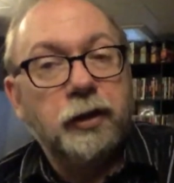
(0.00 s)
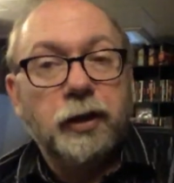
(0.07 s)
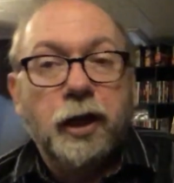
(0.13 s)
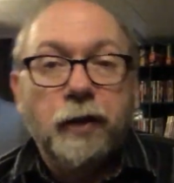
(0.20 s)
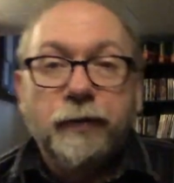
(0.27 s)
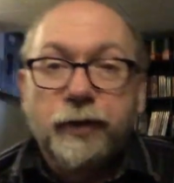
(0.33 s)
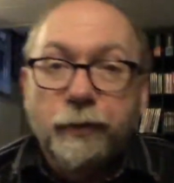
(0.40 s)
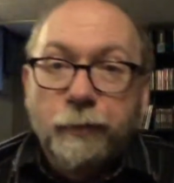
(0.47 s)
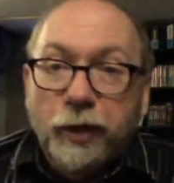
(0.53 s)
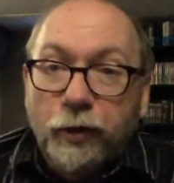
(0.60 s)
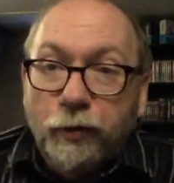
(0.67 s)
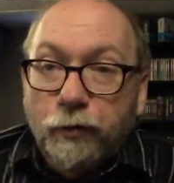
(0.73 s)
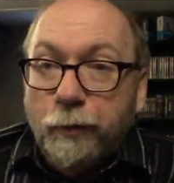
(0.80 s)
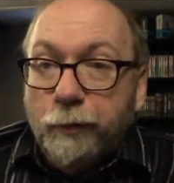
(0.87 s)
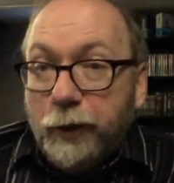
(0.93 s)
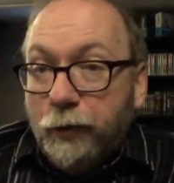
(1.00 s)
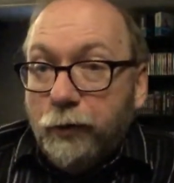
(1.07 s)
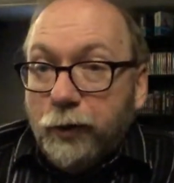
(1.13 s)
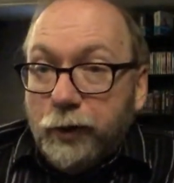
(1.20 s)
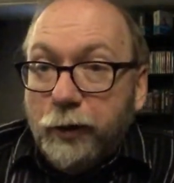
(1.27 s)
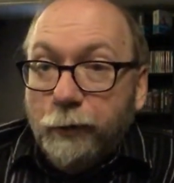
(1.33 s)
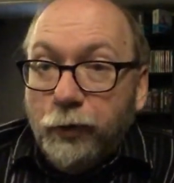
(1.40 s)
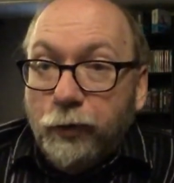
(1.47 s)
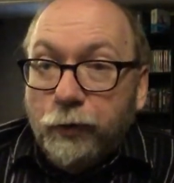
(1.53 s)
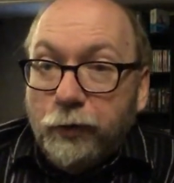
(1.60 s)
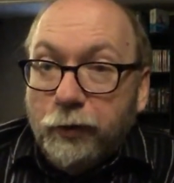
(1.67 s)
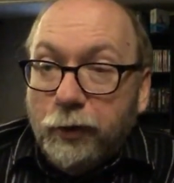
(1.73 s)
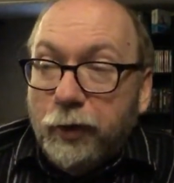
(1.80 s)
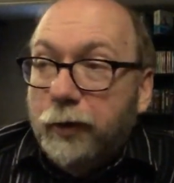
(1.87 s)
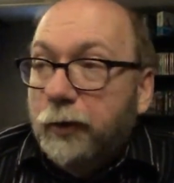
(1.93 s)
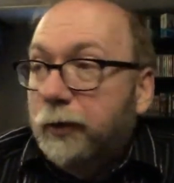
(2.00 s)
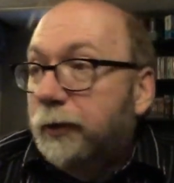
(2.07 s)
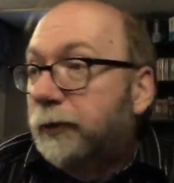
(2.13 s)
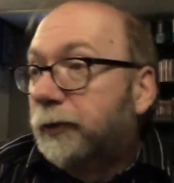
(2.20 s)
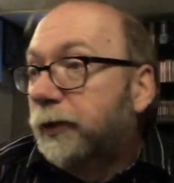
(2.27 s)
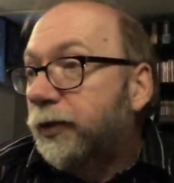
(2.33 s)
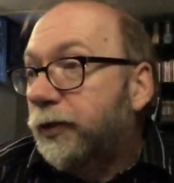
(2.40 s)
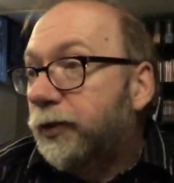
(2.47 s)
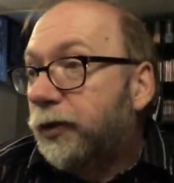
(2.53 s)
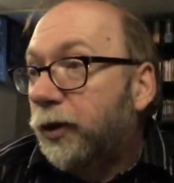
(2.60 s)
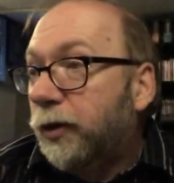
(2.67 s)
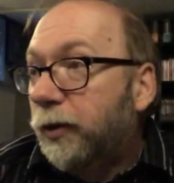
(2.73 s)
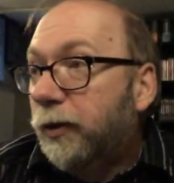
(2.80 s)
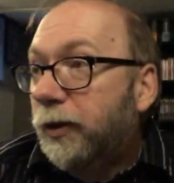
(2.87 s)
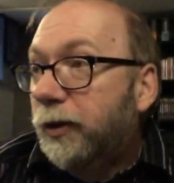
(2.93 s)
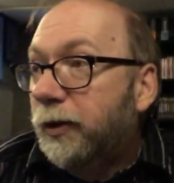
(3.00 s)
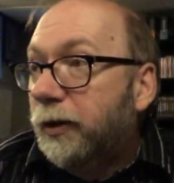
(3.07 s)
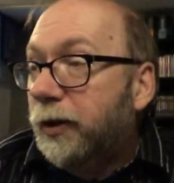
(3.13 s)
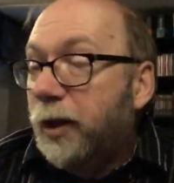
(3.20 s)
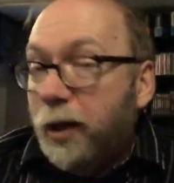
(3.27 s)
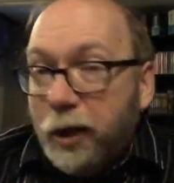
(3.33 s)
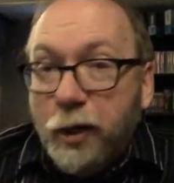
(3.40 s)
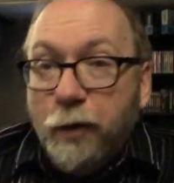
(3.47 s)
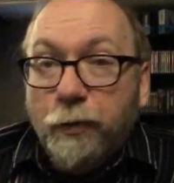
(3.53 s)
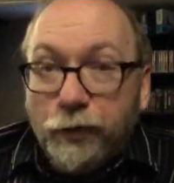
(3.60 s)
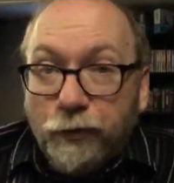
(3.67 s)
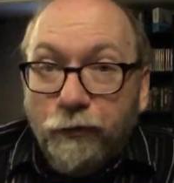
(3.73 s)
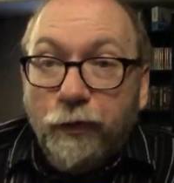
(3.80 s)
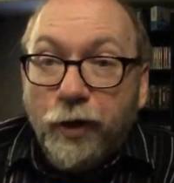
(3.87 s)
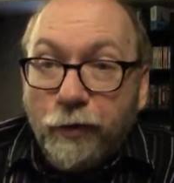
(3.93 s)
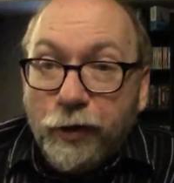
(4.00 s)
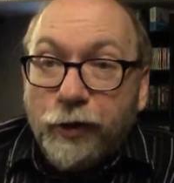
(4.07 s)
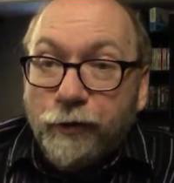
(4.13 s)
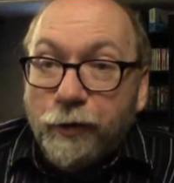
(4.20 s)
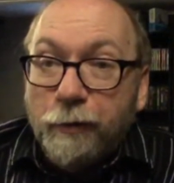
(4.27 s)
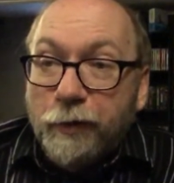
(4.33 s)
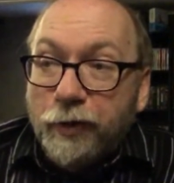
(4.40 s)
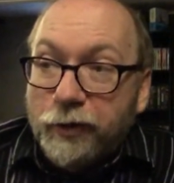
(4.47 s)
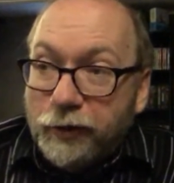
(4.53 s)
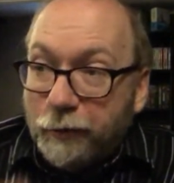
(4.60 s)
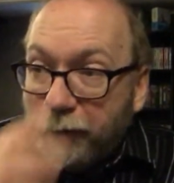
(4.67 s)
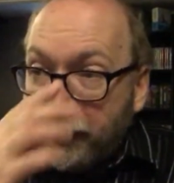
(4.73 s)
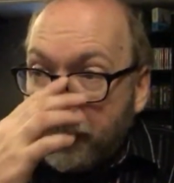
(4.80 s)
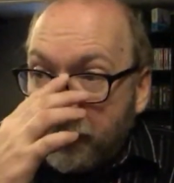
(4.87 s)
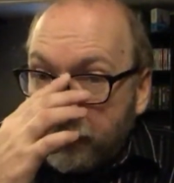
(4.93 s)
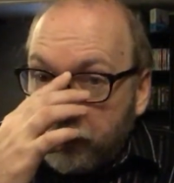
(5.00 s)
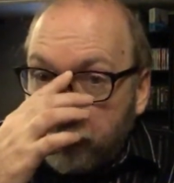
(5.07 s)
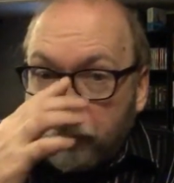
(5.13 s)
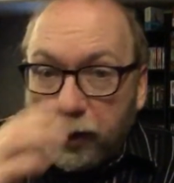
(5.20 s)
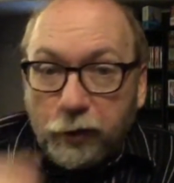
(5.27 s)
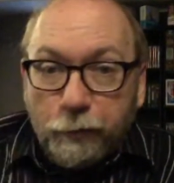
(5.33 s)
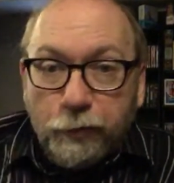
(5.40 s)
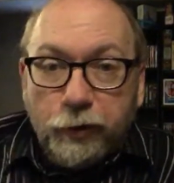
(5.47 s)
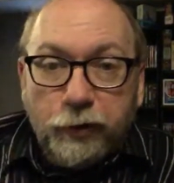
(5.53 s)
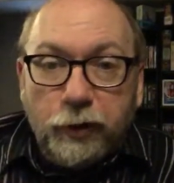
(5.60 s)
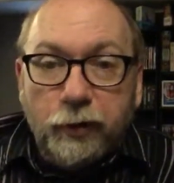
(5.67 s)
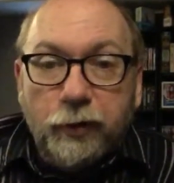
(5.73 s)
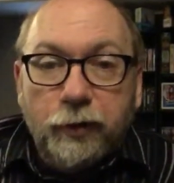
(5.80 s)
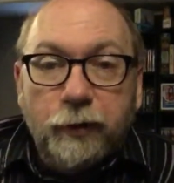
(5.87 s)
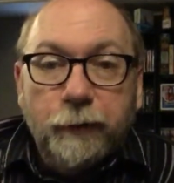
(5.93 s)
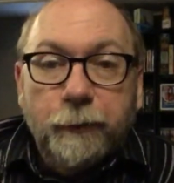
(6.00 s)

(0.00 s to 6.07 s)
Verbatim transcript: I was in my grumpy, grinchy mood. Uh, so it was very extremely nice. I, I strongly appreciated that.